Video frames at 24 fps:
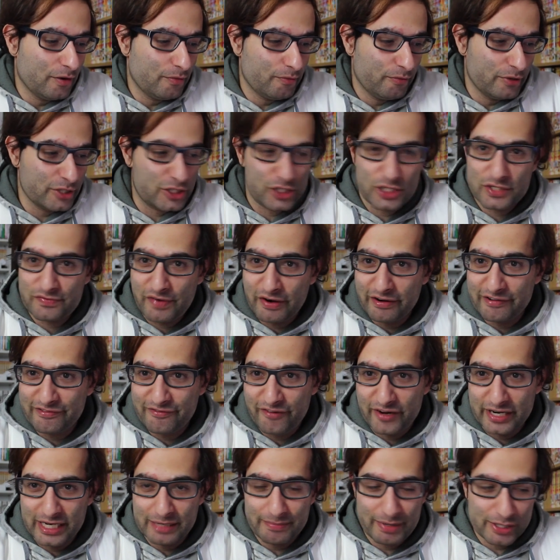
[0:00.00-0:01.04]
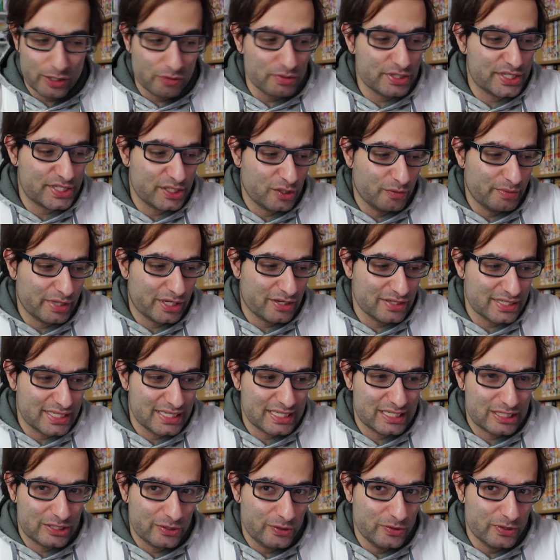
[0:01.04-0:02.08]
Which is very funny, but also because
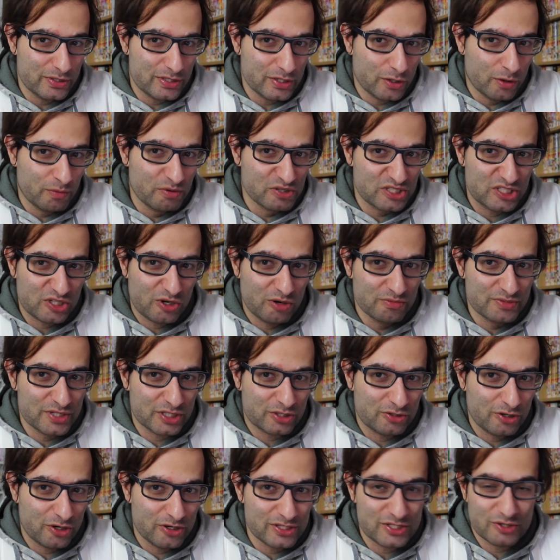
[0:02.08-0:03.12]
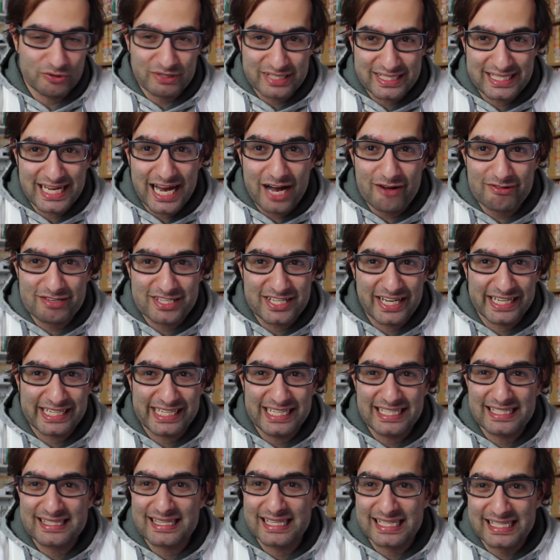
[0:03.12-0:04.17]
this dude almost comes across or sounds like
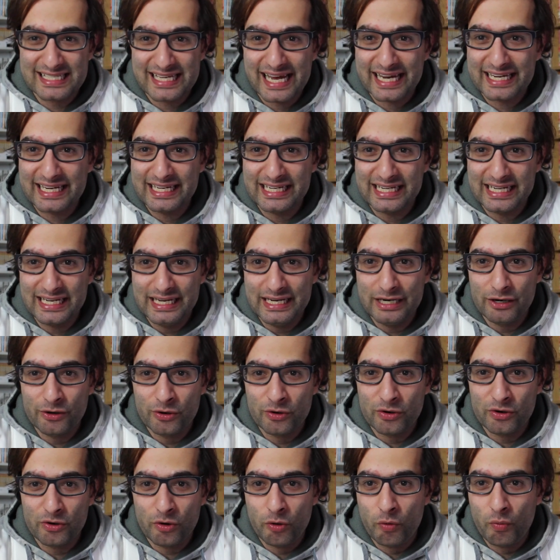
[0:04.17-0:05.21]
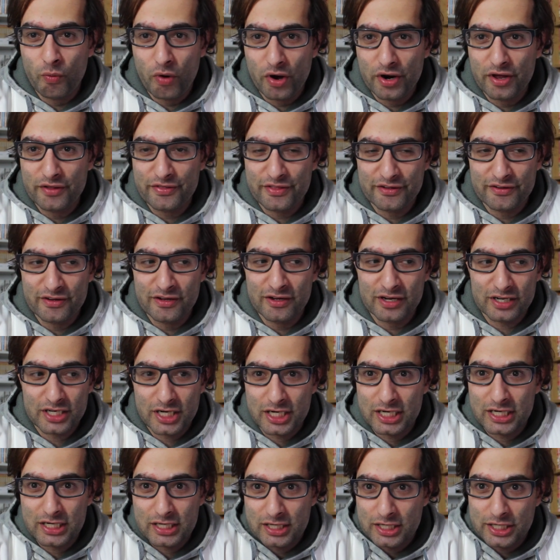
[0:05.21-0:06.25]
he's the second or one of the,
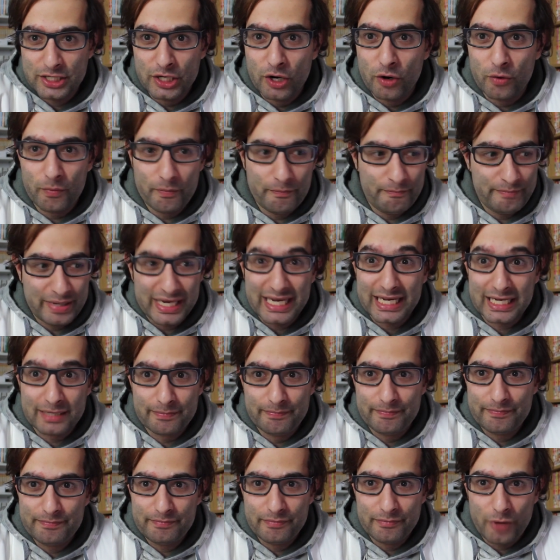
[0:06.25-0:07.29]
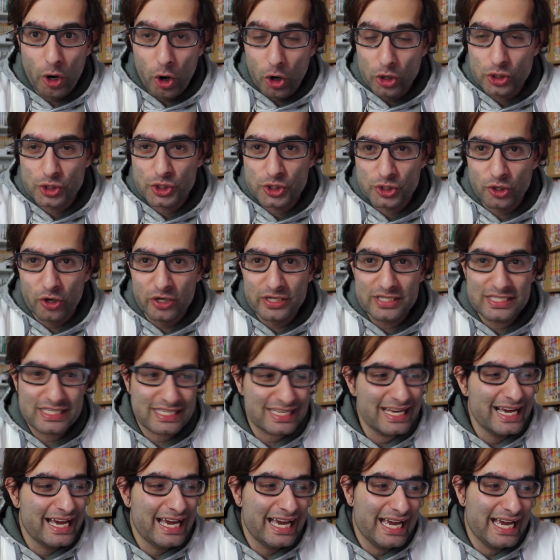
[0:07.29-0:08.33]
you know, big hotshots